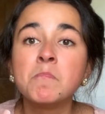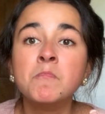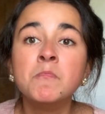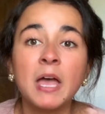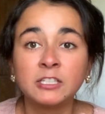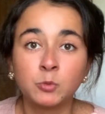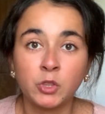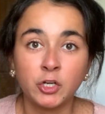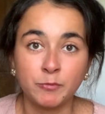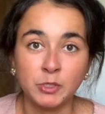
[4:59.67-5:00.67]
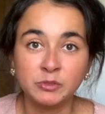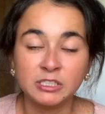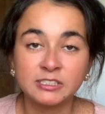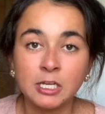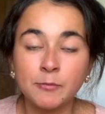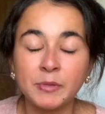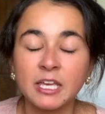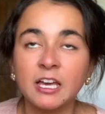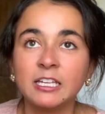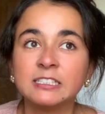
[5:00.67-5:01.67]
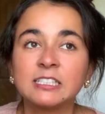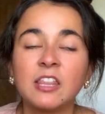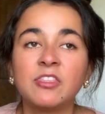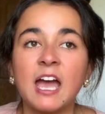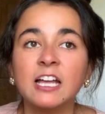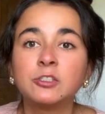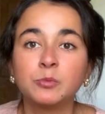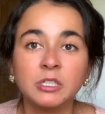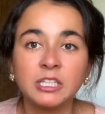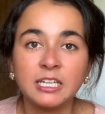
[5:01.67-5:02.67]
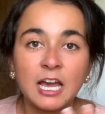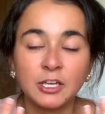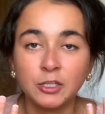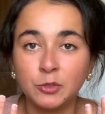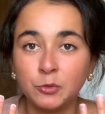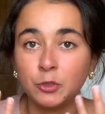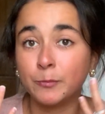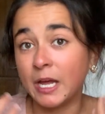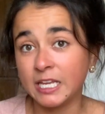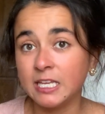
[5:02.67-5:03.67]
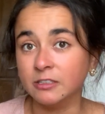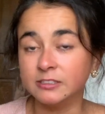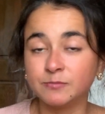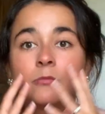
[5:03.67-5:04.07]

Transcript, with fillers: mess with your immune system because that's really how you, your body heals.